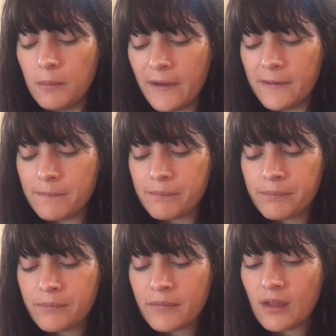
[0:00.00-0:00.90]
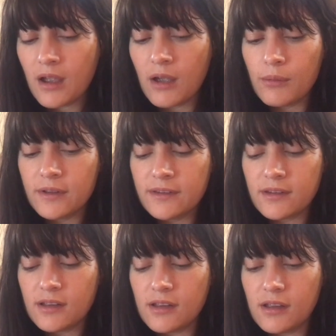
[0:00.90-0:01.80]
But I was
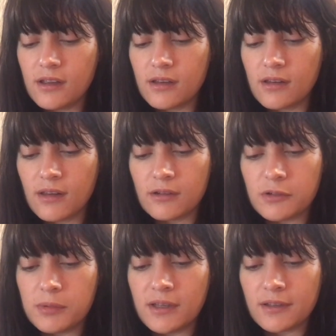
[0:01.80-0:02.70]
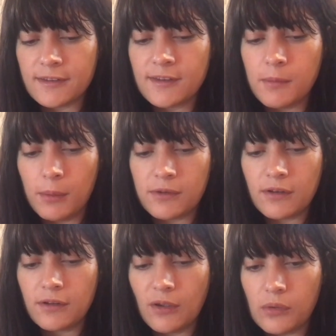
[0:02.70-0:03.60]
thinking that it would be nice to maybe
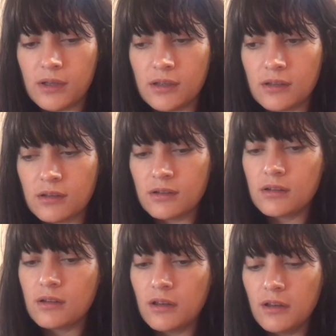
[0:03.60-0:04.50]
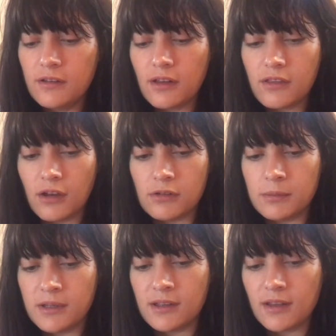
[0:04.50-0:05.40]
start going to
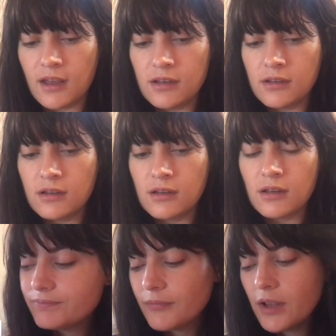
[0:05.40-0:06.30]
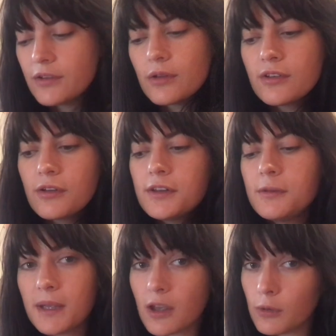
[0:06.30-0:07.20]
therapy again. So I was talking
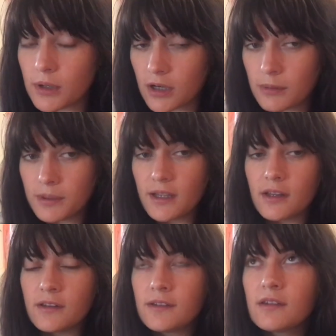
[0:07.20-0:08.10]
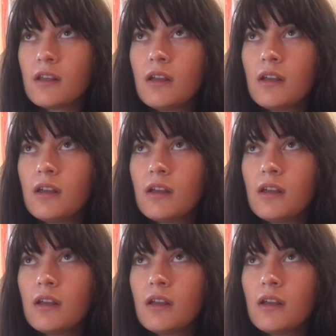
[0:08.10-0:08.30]
to my coworker because